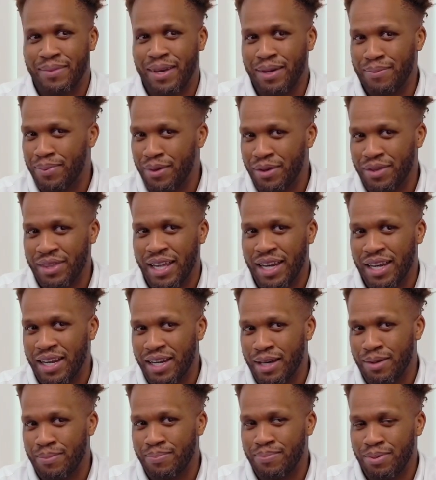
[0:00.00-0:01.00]
both ended
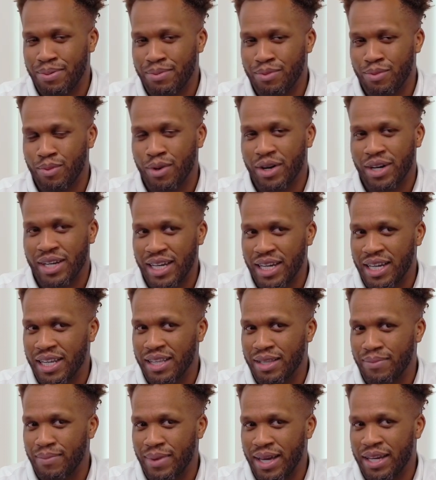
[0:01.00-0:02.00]
up working
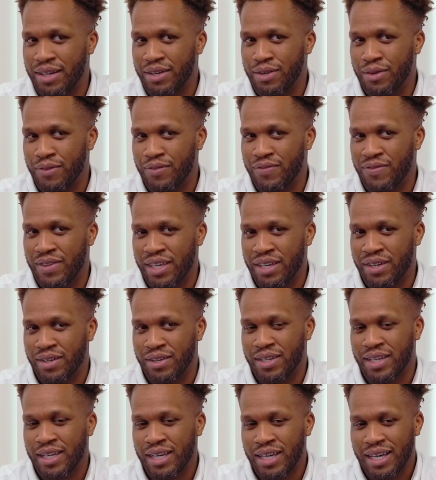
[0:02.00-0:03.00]
in the medical
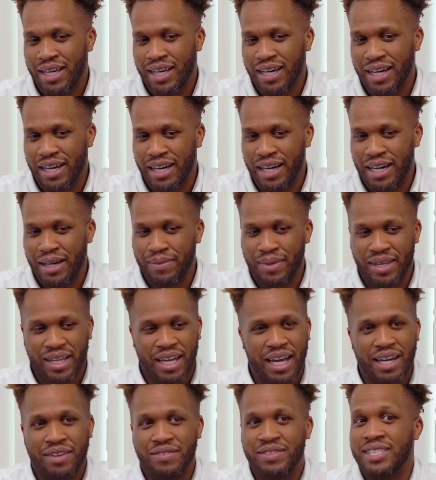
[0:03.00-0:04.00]
field. And
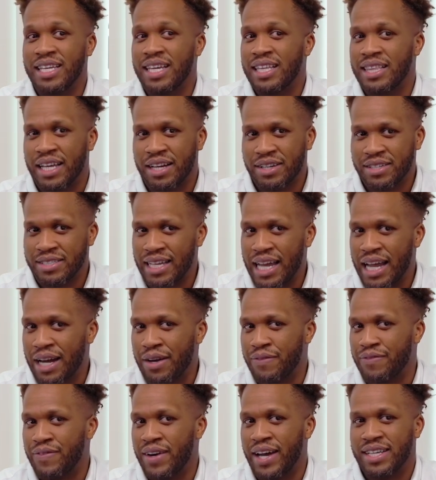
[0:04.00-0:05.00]
kind of seeing their
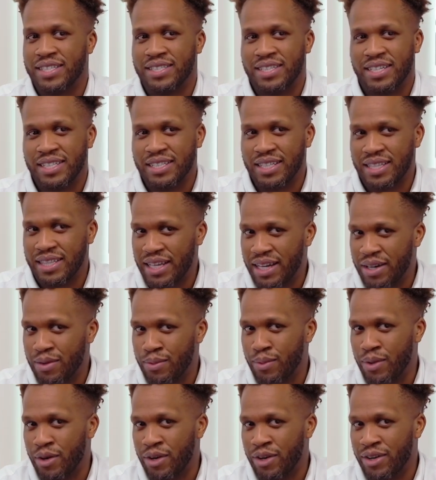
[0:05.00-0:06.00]
sacrifices and their
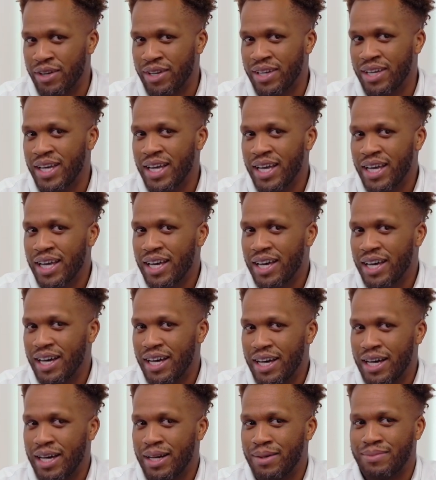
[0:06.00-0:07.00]
work
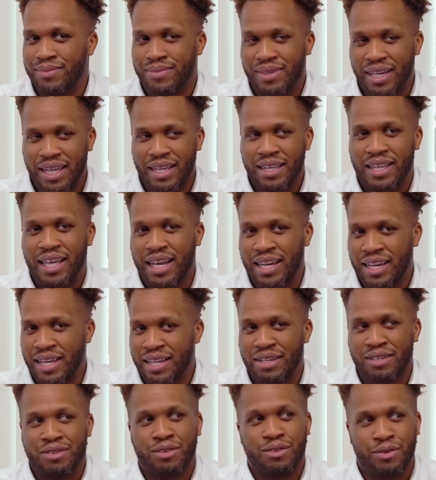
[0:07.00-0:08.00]
and that
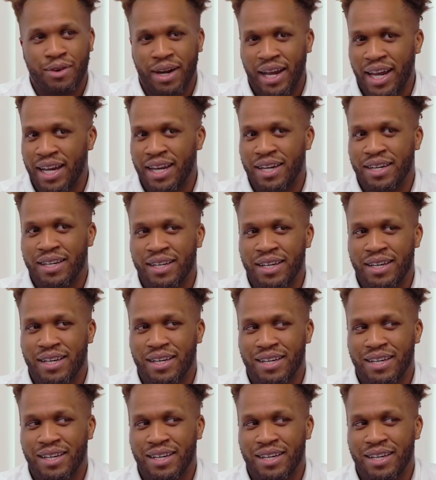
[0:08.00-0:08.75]
ingrained